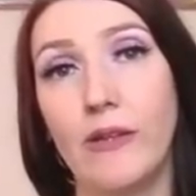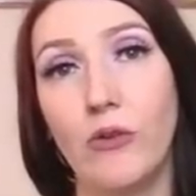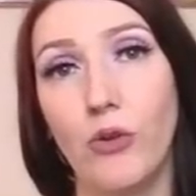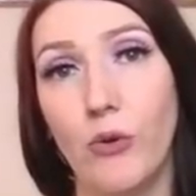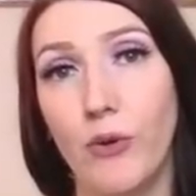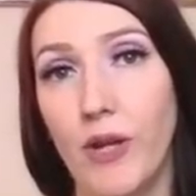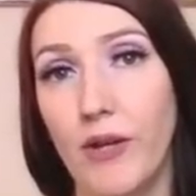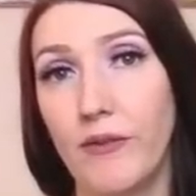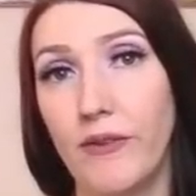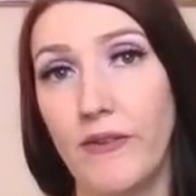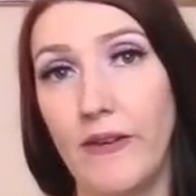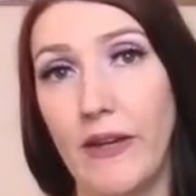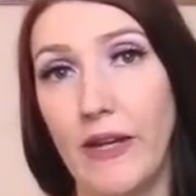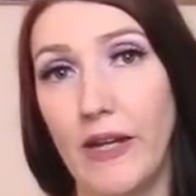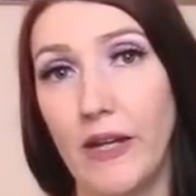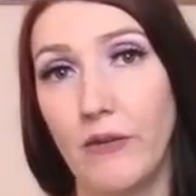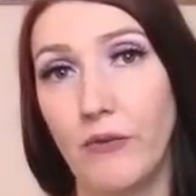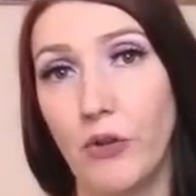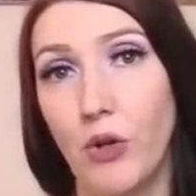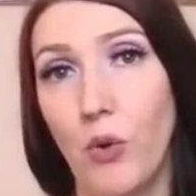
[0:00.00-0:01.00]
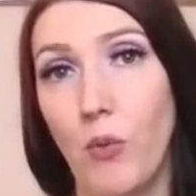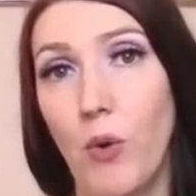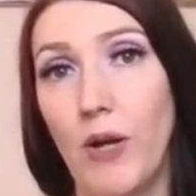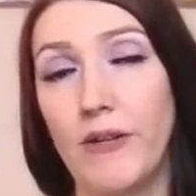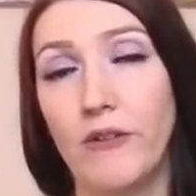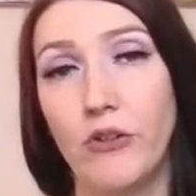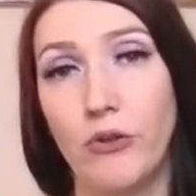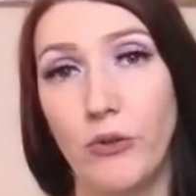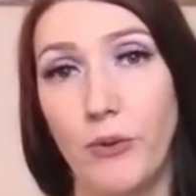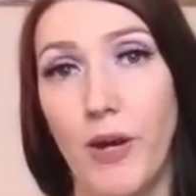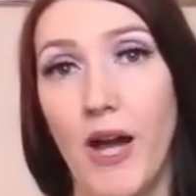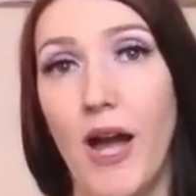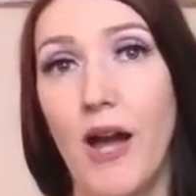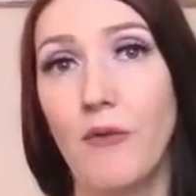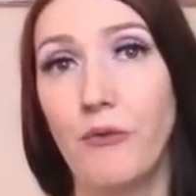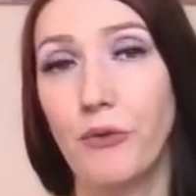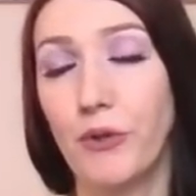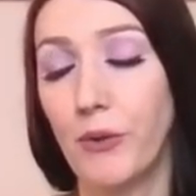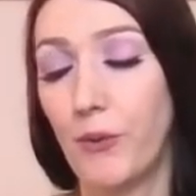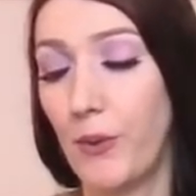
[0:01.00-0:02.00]
You don't have to take it if you don't want to. You
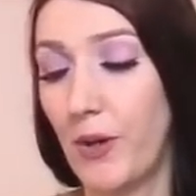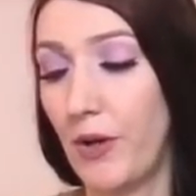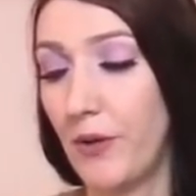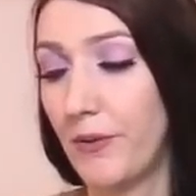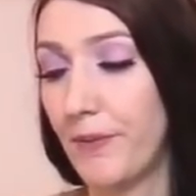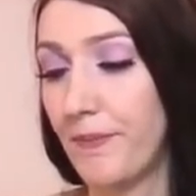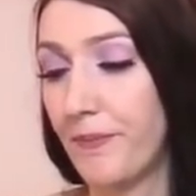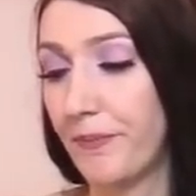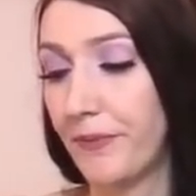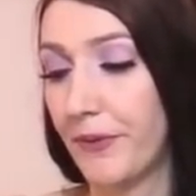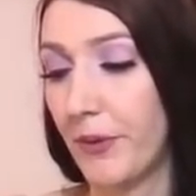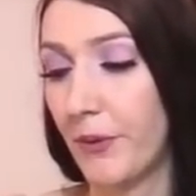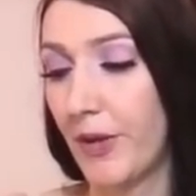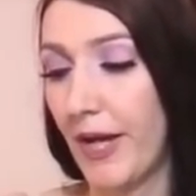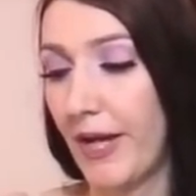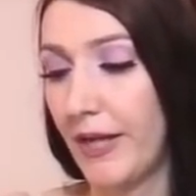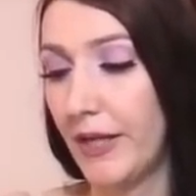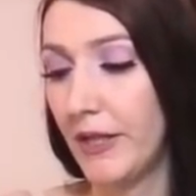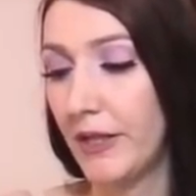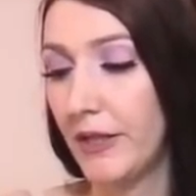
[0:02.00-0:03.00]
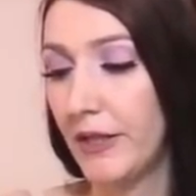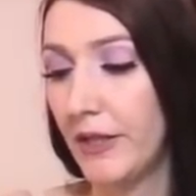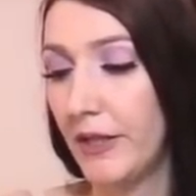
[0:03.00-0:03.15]
have free will, okay?